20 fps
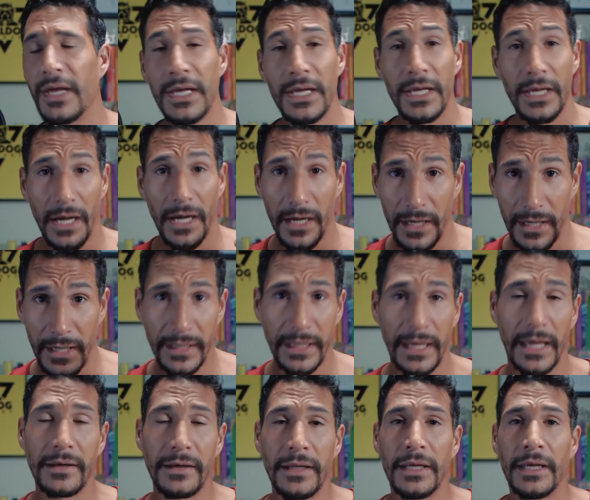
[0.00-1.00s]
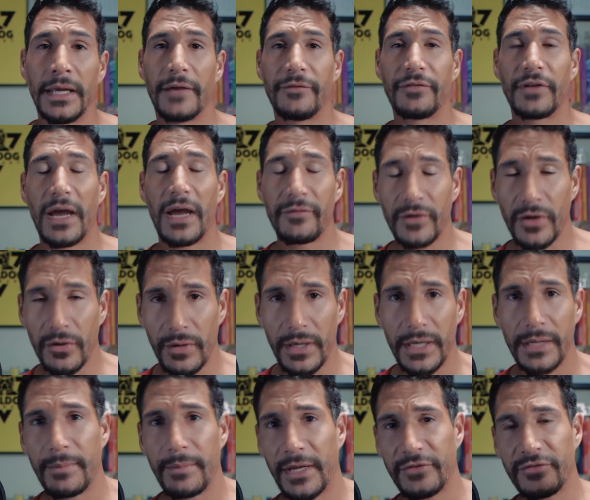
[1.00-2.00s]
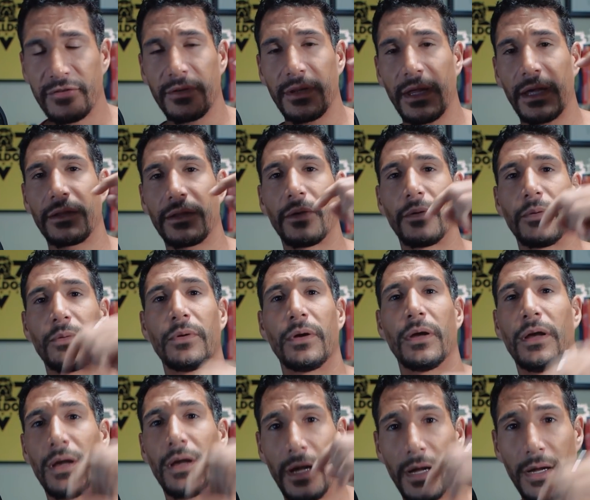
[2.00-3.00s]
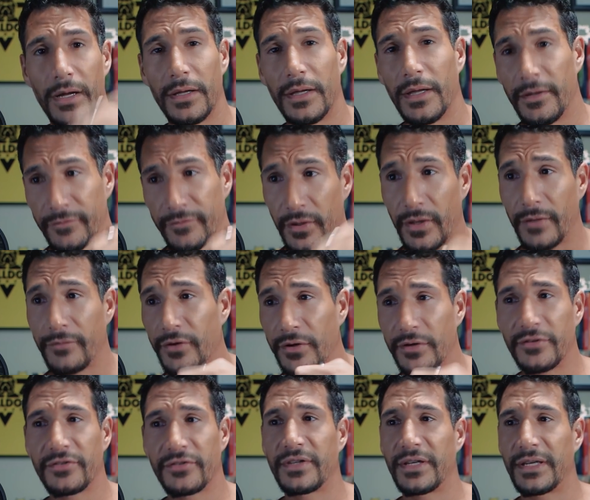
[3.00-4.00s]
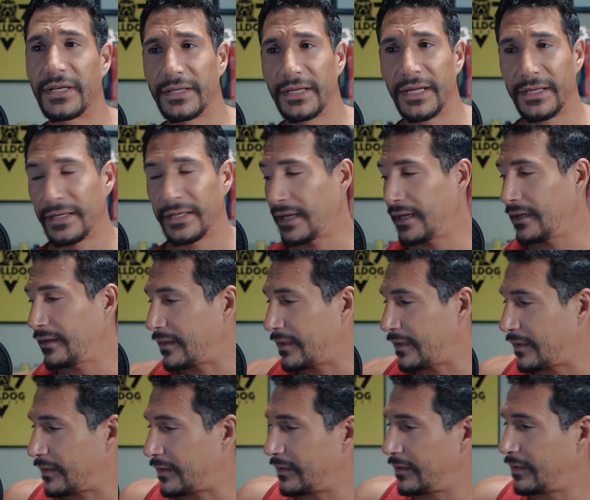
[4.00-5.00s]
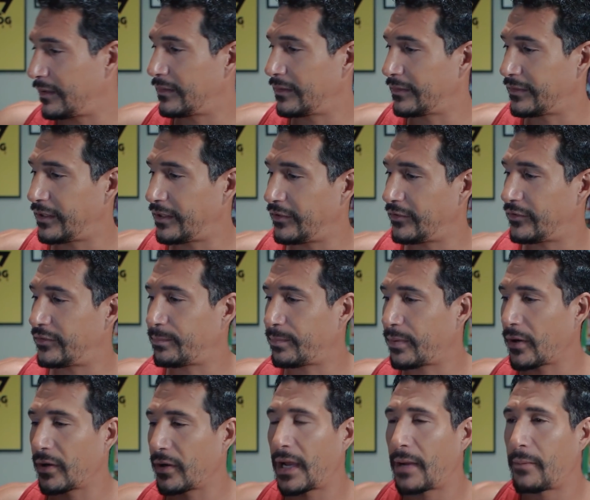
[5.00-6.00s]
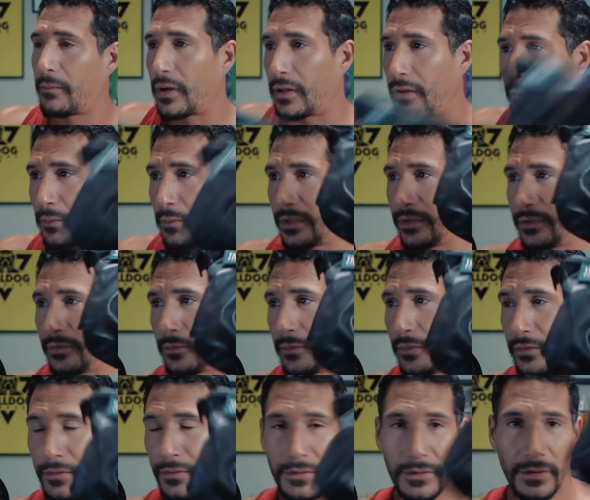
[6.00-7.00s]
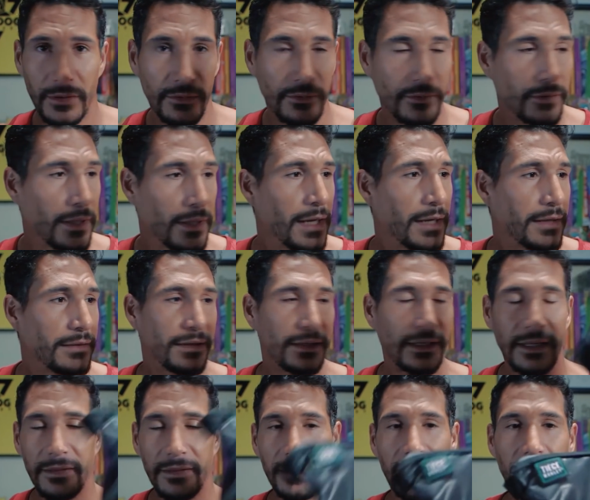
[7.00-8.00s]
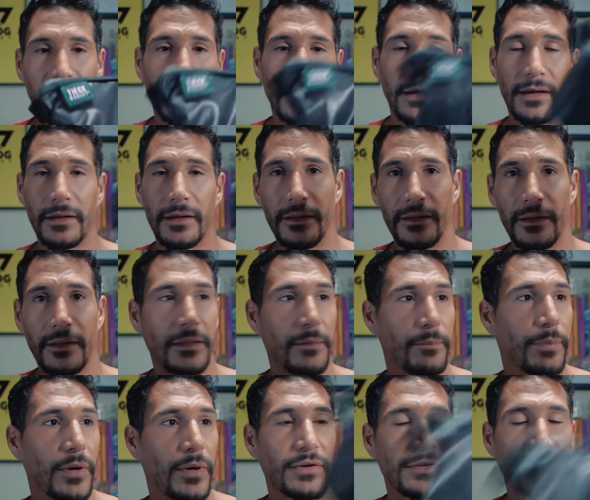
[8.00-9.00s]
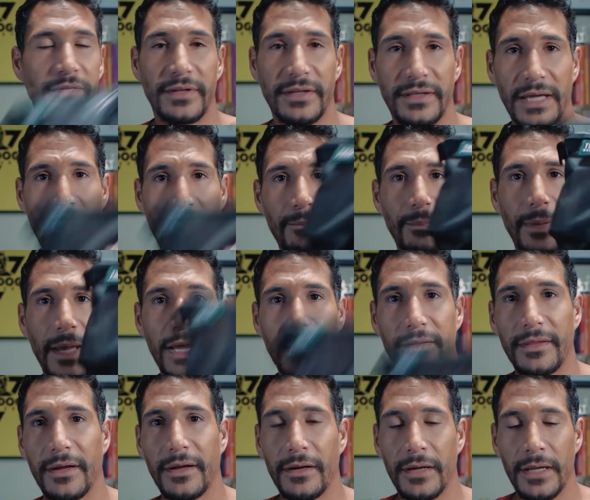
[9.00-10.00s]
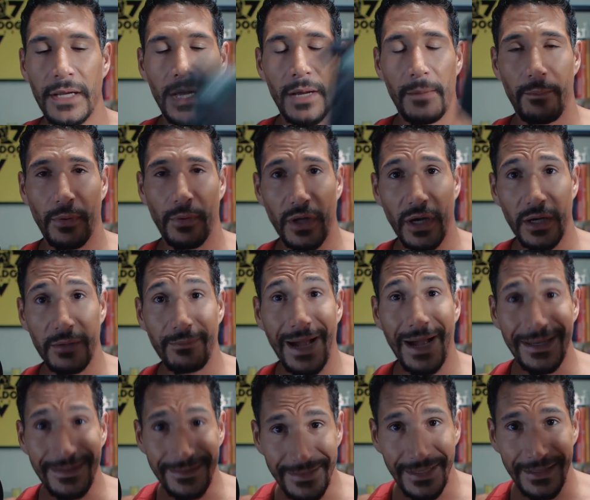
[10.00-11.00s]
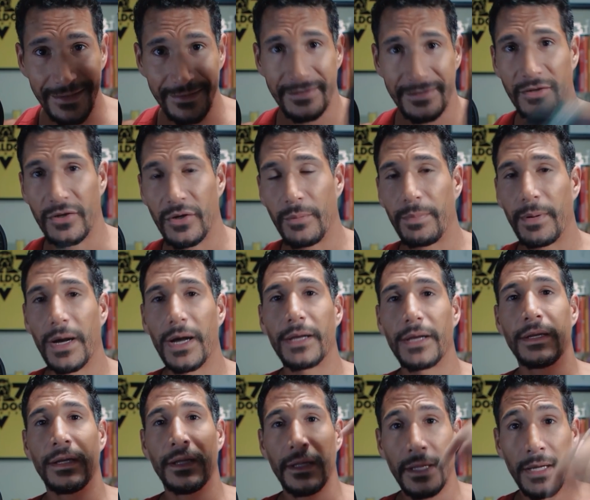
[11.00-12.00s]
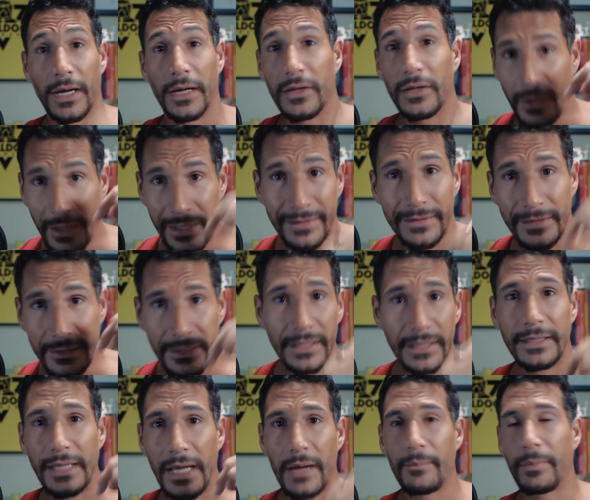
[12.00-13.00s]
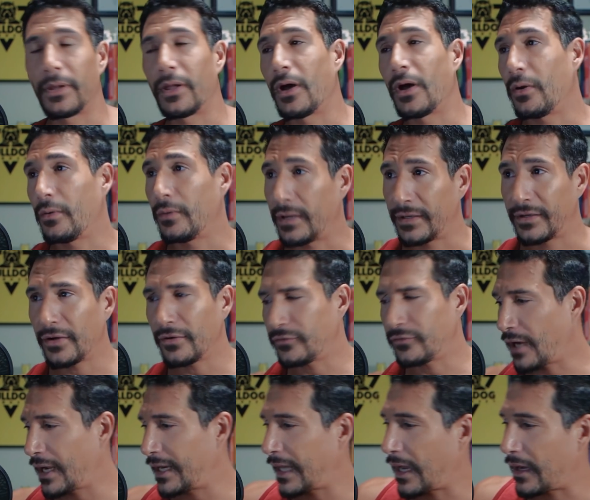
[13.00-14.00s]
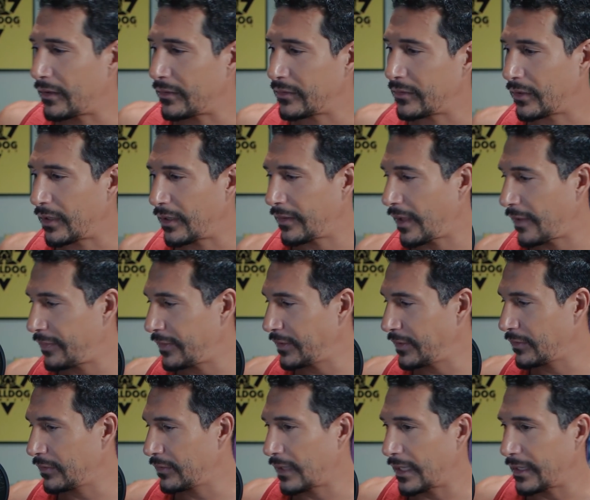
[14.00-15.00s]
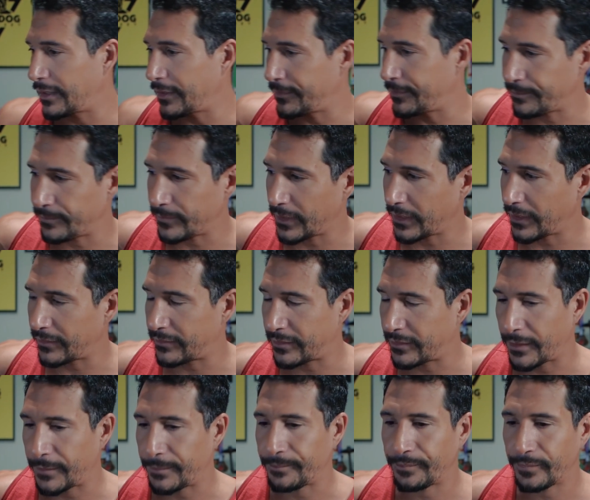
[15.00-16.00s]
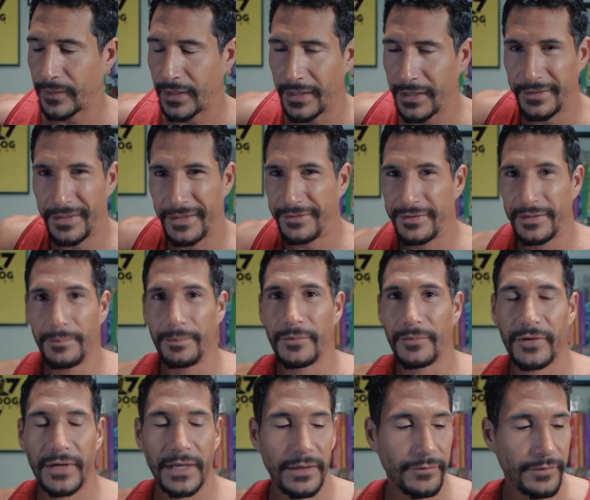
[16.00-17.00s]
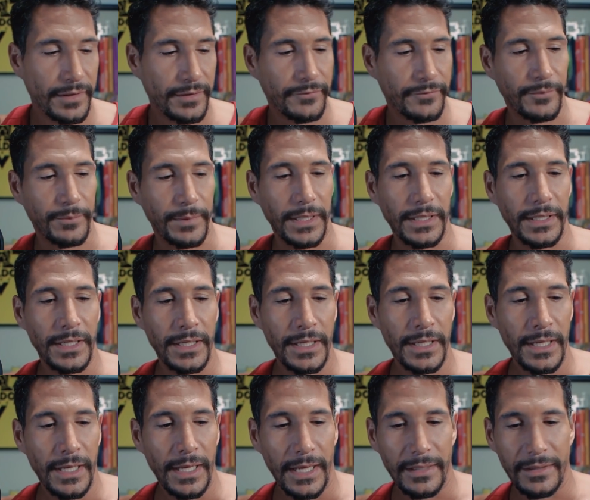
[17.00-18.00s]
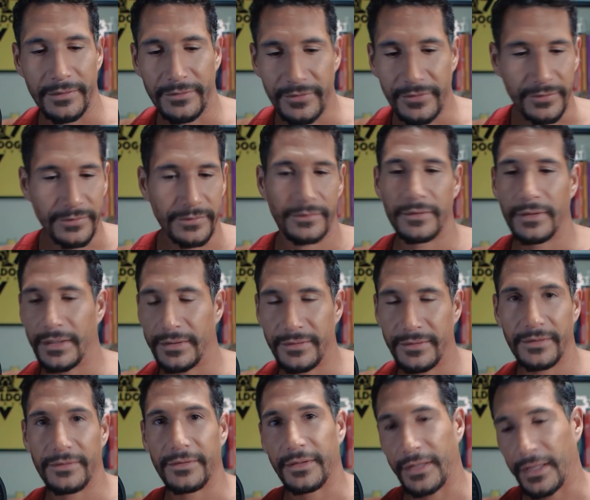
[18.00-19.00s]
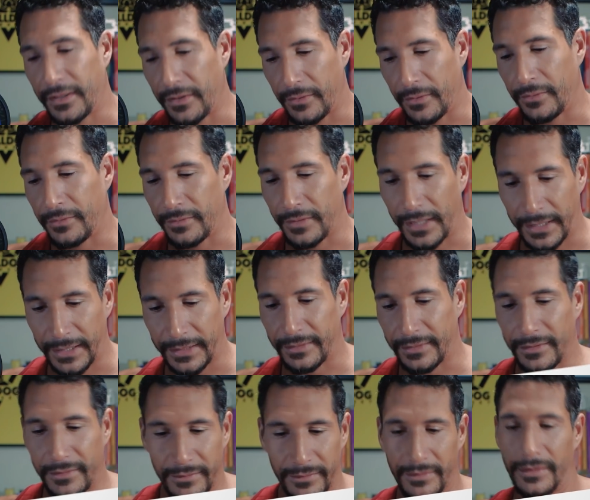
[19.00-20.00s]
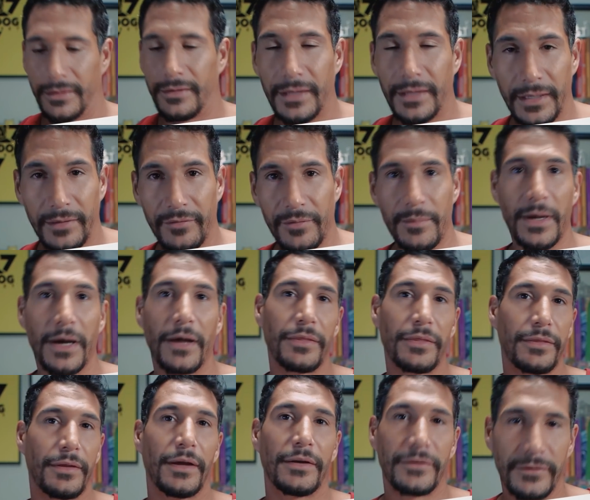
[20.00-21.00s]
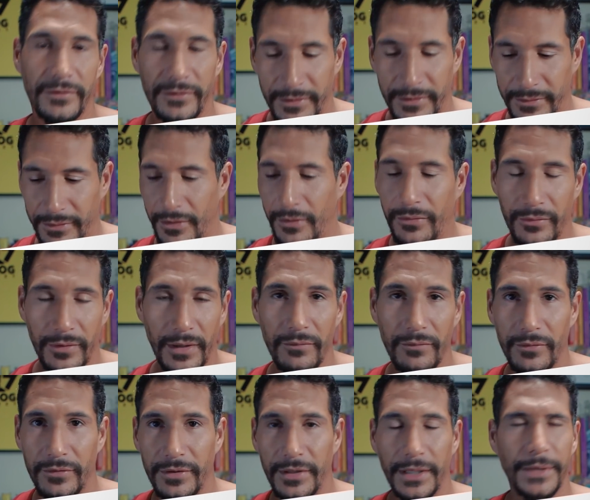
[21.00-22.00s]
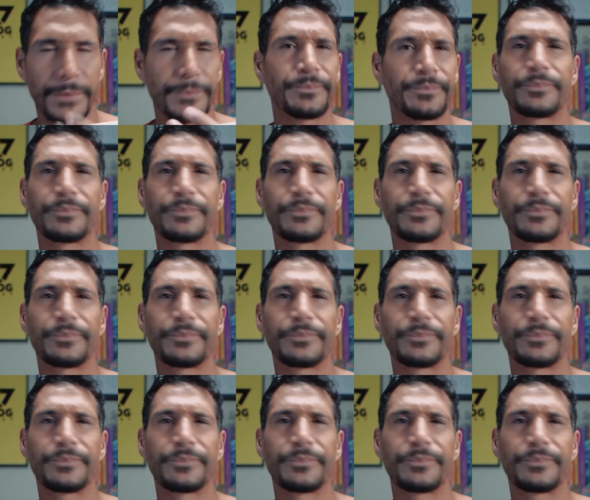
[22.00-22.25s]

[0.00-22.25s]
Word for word: Uh, again, if you haven't already, make sure that you, uh, if you if you're interested in, in getting the the Tiege program, while while you you know to get the uh, the bonus the Dopp bag there, Bulldog Mindset is the coupon. Uh, go ahead and click down below and go try it out. You know, I, I think you'll like it. Like I said, it, it simplified everything for me, and it's just it's easy. I know I get the thing every month. I just can go through that routine